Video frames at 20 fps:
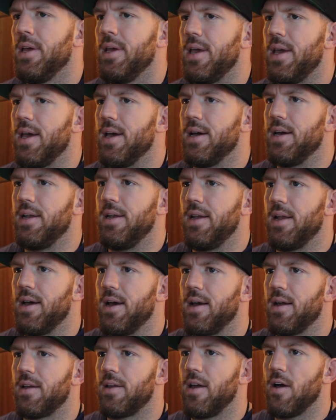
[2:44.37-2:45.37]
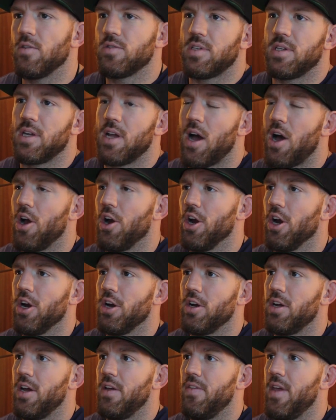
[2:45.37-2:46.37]
and uh, Gustin got
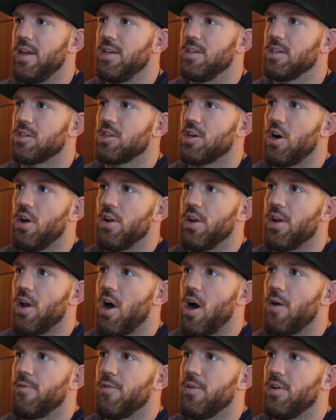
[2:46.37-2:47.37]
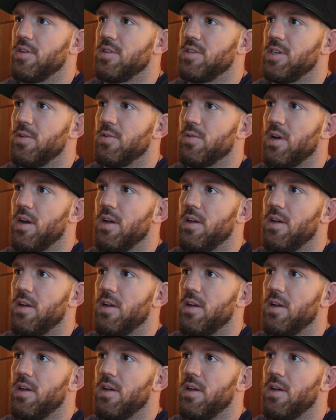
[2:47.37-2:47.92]
hurt, and they just called and offered and see,